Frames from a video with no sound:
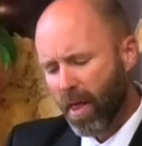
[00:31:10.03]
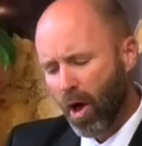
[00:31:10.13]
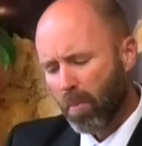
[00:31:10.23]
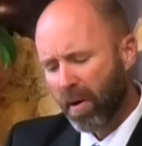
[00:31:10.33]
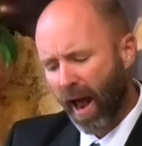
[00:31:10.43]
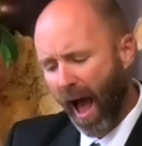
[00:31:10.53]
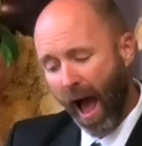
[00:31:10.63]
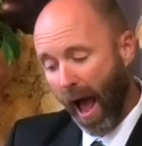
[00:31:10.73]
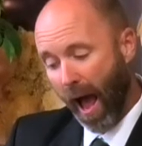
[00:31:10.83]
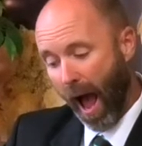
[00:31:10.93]
but
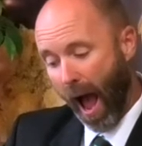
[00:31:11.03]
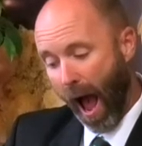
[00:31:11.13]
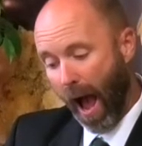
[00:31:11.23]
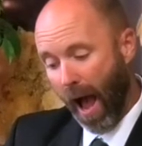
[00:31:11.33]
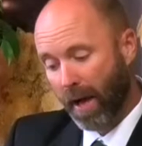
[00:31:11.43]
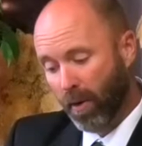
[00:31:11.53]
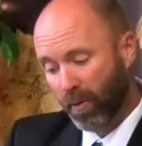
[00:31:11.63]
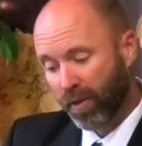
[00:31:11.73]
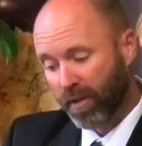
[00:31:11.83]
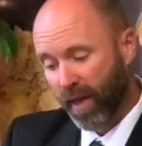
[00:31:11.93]
I, I, I
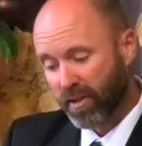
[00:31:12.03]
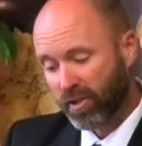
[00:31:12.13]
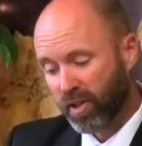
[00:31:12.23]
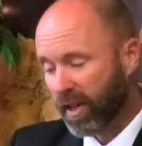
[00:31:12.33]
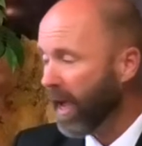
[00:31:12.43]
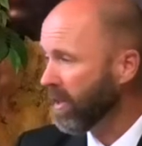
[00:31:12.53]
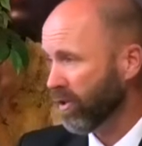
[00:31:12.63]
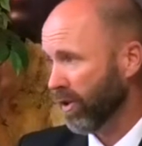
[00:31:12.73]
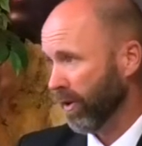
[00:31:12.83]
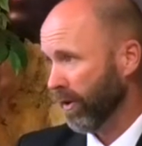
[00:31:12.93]
don't think that's the case
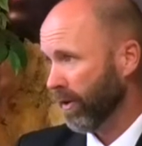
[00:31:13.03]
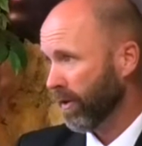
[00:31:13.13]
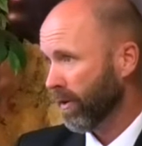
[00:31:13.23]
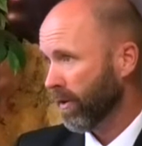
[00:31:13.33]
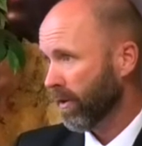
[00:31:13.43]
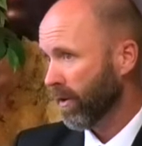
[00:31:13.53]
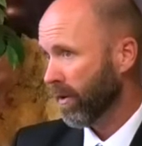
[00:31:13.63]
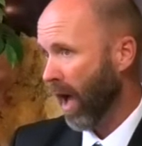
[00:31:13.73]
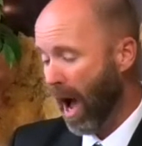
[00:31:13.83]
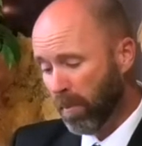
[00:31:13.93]
here.
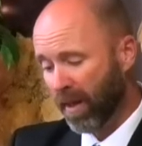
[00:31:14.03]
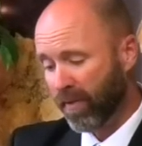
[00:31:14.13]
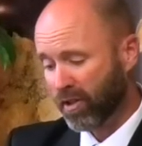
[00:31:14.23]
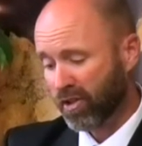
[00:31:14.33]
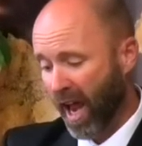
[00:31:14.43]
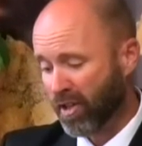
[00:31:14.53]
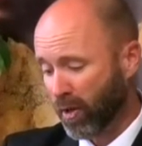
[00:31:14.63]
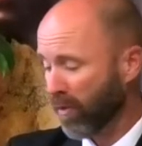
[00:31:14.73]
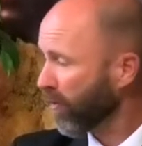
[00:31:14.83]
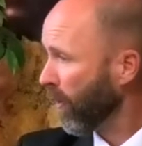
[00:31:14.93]
I believe this is actually
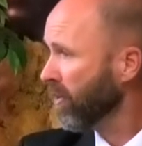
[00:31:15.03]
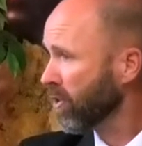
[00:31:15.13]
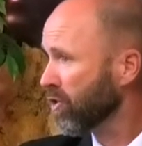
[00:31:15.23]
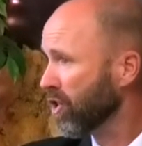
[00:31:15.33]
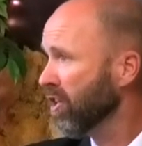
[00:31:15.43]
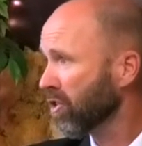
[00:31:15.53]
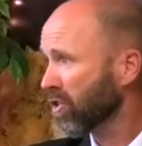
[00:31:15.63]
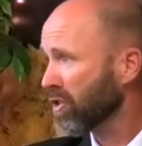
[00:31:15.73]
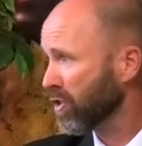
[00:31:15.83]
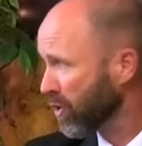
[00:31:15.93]
referring to
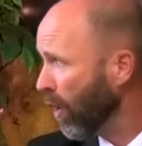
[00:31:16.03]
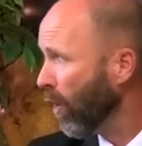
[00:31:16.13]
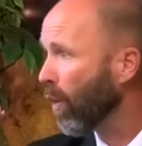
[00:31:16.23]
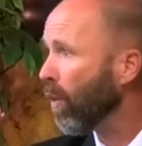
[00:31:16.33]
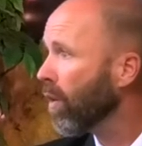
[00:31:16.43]
Jesus' soul